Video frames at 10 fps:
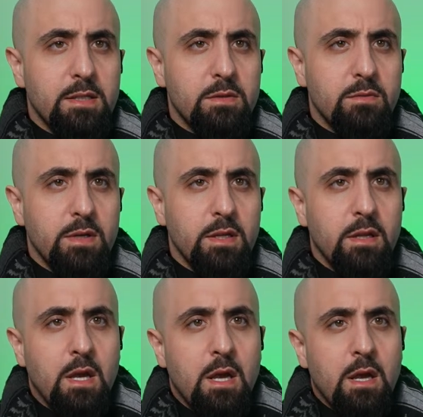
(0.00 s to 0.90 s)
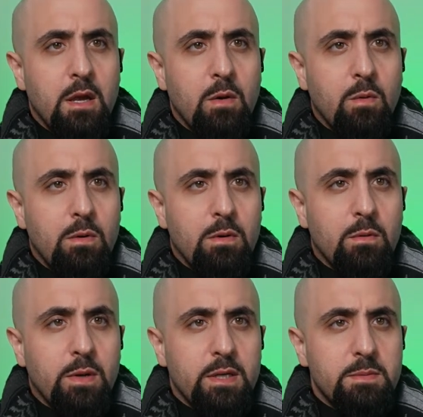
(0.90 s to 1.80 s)
Is it real?
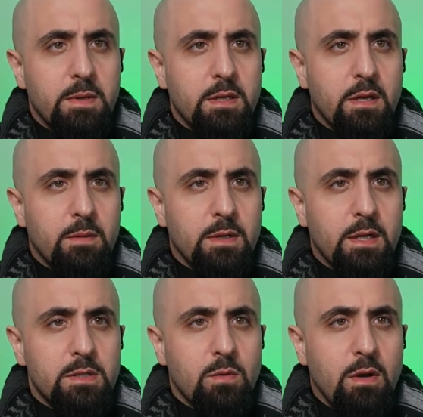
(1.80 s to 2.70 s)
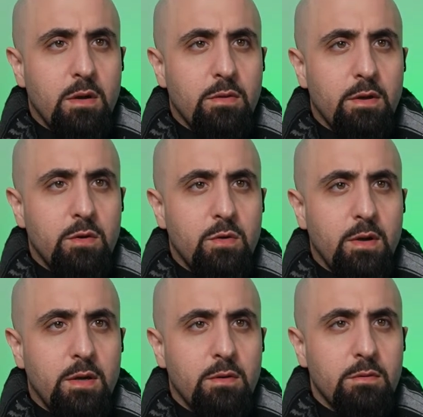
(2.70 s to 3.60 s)
When expected to come to Gaza? Why aren't there
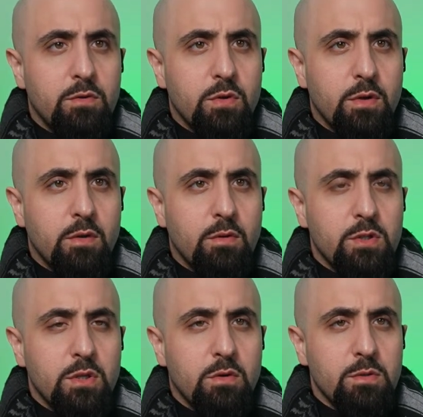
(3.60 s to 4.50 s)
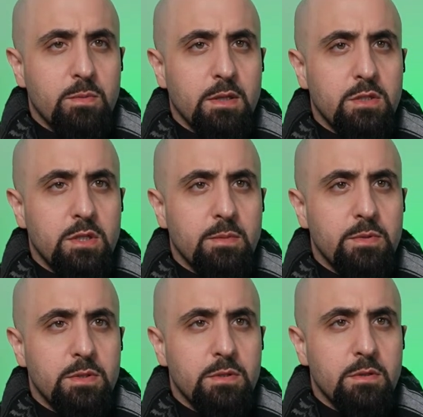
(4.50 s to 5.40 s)
UN, Turkey, Russian hospital
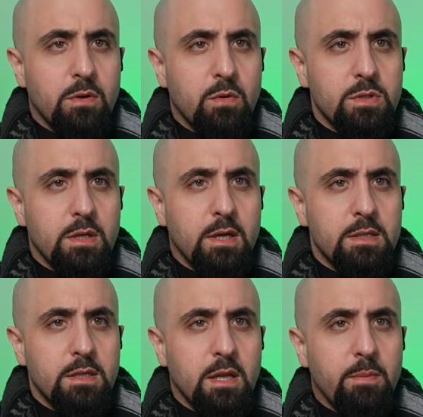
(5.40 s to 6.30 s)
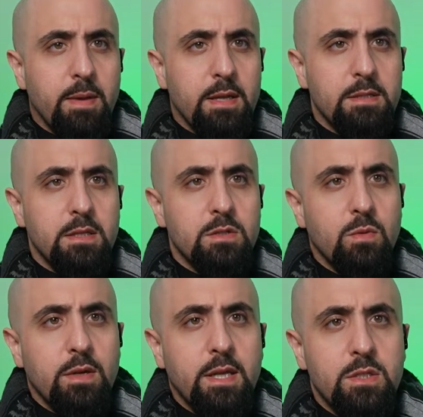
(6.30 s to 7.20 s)
ships close to Gaza to help Palestinians?
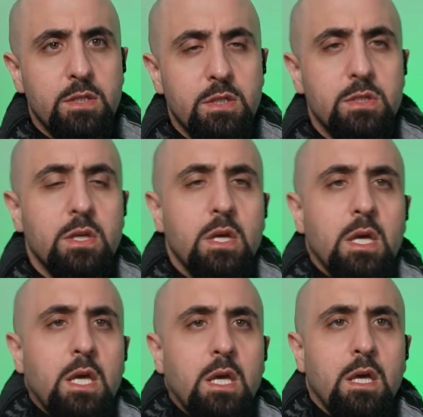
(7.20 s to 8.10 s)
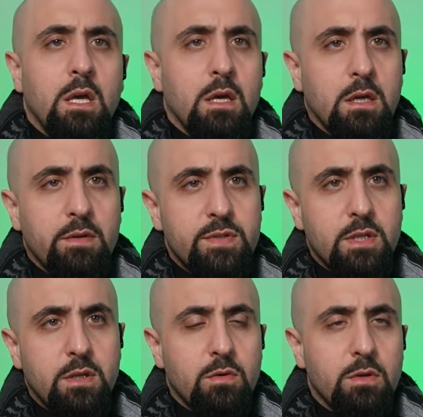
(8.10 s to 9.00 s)
What nations give
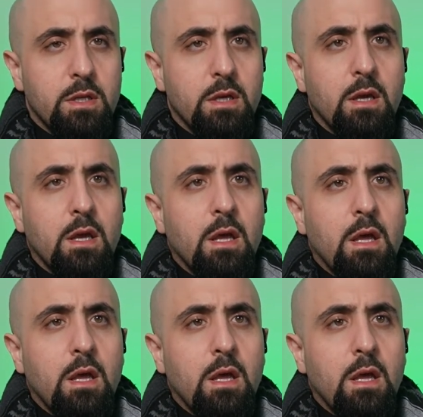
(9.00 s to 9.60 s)
security?